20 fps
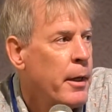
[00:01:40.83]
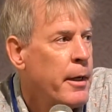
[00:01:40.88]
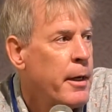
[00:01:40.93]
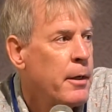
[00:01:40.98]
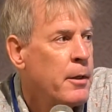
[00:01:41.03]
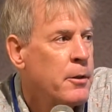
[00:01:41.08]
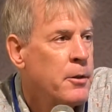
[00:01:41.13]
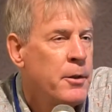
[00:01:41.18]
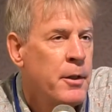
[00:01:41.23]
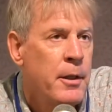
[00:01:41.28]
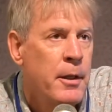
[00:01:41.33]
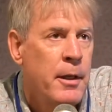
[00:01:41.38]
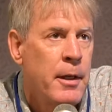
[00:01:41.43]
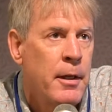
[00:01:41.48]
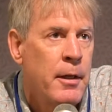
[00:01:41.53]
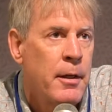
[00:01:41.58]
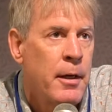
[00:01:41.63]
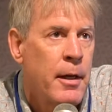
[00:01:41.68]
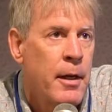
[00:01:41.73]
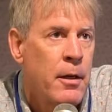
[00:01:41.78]
energy
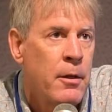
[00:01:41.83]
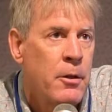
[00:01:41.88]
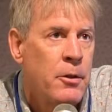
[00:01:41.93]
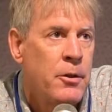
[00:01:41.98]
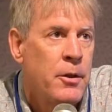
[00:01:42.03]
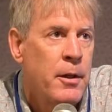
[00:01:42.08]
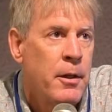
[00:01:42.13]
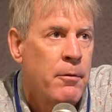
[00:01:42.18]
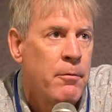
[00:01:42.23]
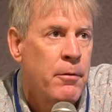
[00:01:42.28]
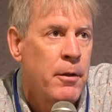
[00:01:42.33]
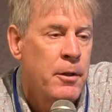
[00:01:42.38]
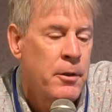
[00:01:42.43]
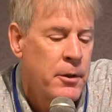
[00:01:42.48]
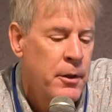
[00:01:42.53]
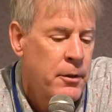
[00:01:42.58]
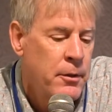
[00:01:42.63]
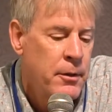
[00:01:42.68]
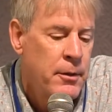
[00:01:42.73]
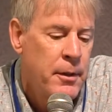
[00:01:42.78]
and energy
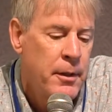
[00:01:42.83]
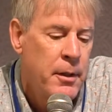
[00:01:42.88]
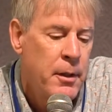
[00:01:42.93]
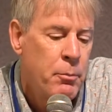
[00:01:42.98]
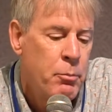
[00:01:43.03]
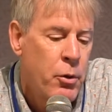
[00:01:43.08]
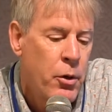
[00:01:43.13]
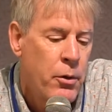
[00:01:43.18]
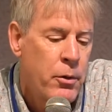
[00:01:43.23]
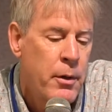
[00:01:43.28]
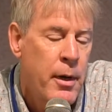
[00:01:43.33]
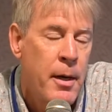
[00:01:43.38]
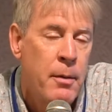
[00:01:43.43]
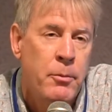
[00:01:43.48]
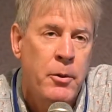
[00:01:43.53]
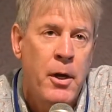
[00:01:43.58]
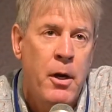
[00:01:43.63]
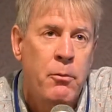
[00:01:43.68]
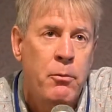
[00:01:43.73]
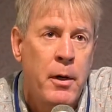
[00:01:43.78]
efficiency
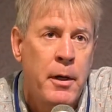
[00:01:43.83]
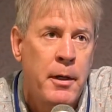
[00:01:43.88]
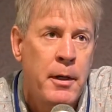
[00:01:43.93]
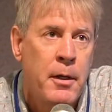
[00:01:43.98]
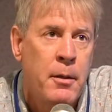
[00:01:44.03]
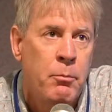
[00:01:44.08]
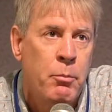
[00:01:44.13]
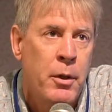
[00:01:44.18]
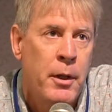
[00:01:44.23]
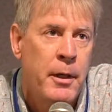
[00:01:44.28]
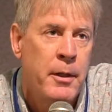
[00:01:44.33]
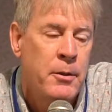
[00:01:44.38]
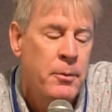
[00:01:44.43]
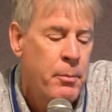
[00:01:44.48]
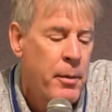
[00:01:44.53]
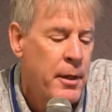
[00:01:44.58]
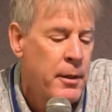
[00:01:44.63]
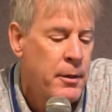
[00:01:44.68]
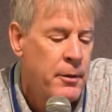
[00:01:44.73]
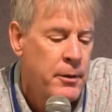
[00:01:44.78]
programs already in place
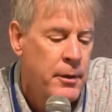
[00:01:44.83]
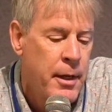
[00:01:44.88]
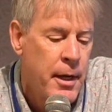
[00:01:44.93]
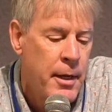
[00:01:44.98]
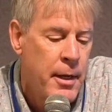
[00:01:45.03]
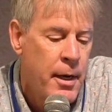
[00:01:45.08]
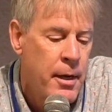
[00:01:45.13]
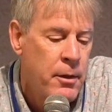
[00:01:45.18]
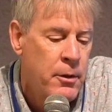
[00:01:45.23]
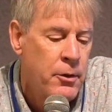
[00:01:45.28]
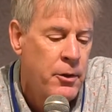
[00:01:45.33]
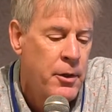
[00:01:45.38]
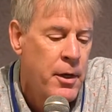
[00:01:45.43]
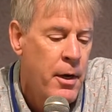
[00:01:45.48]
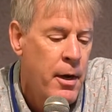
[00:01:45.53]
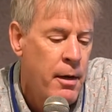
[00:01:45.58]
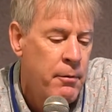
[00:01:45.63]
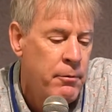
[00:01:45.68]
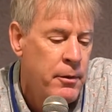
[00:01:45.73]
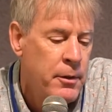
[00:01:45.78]
by the State Energy
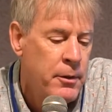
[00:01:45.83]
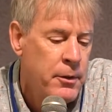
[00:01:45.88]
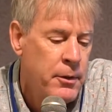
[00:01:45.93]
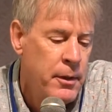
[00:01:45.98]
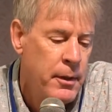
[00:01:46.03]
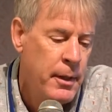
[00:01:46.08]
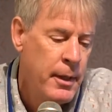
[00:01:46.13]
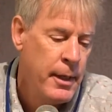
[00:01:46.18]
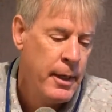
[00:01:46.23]
Office.